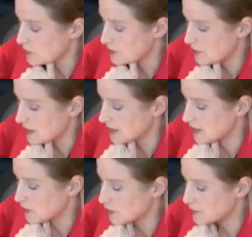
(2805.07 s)
also
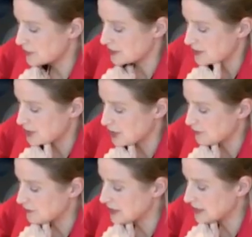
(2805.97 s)
unincorporated
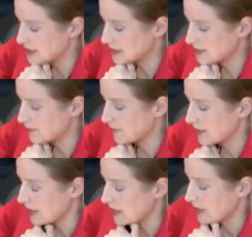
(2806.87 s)
JVs
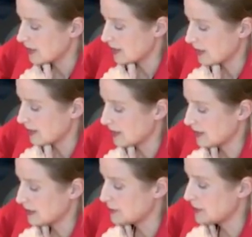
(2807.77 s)

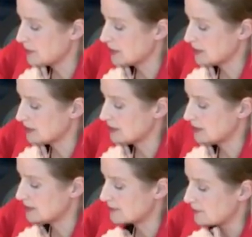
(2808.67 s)
can be
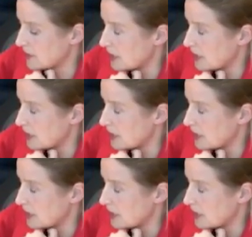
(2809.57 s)
parties